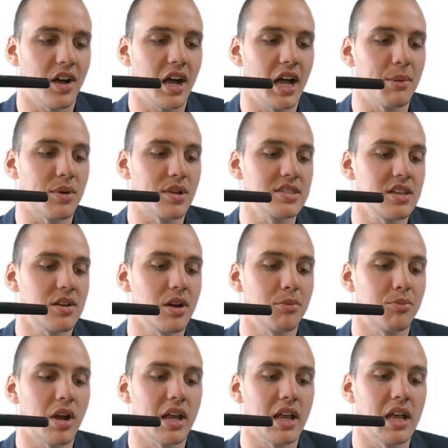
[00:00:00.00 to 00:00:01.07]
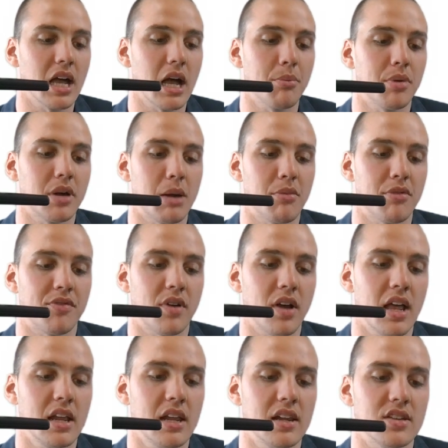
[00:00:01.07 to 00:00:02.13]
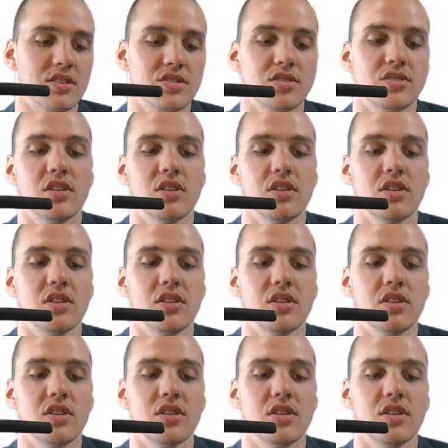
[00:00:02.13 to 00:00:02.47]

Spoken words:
I am considering breaking up, but I'm afraid it is